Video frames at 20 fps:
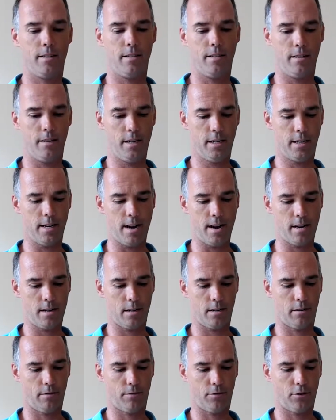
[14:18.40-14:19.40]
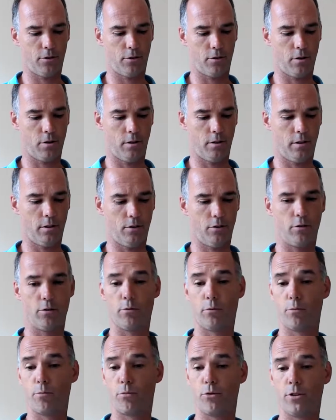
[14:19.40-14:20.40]
these guys are the first audience to
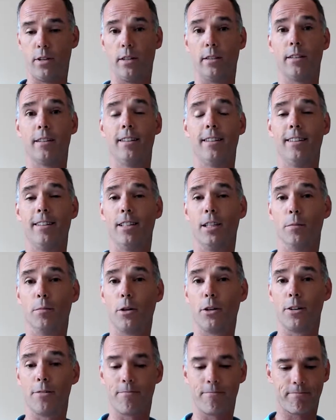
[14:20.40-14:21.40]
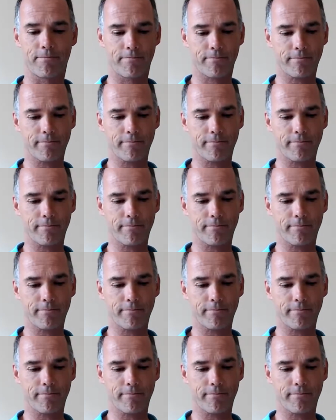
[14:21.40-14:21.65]
present the book.